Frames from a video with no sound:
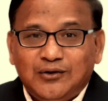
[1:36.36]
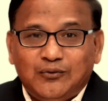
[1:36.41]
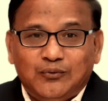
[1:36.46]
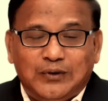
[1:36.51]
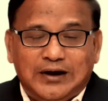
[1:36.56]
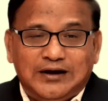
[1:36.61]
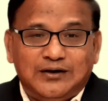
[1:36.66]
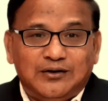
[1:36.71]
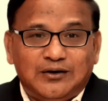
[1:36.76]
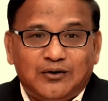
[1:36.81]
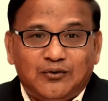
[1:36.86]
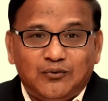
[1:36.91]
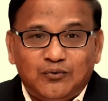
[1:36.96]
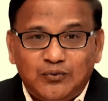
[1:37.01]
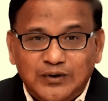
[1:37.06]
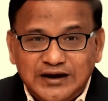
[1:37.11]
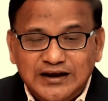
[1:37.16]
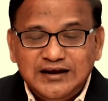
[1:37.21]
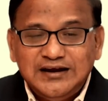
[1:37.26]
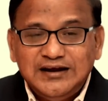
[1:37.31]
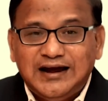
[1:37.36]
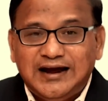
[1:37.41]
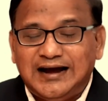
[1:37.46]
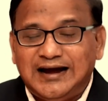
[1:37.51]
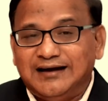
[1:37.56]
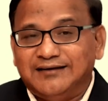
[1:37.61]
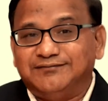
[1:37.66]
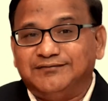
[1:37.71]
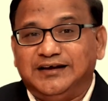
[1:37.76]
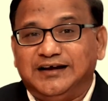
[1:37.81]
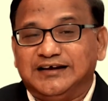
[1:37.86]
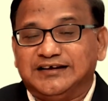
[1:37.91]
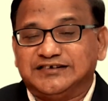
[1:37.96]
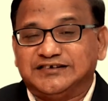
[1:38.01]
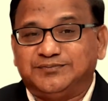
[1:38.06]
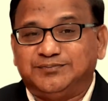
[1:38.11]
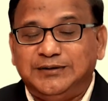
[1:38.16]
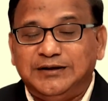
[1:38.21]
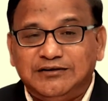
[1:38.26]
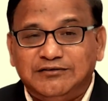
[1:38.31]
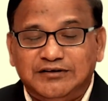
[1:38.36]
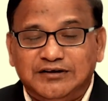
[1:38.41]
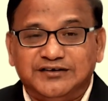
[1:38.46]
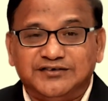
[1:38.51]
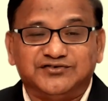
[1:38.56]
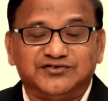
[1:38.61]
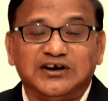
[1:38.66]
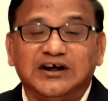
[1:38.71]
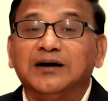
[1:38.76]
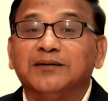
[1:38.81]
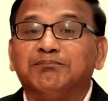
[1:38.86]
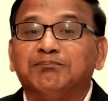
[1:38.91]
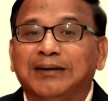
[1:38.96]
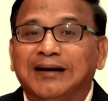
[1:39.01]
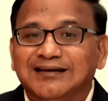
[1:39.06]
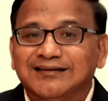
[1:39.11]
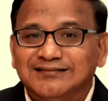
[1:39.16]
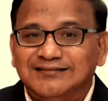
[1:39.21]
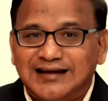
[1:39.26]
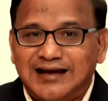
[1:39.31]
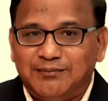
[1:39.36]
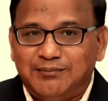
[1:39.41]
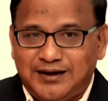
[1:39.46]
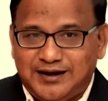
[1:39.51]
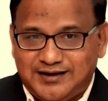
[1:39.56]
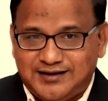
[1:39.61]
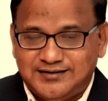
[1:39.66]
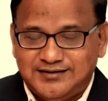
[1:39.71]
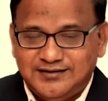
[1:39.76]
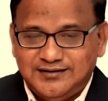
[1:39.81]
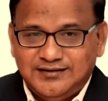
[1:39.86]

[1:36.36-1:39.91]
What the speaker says: when we have experienced a pandemic.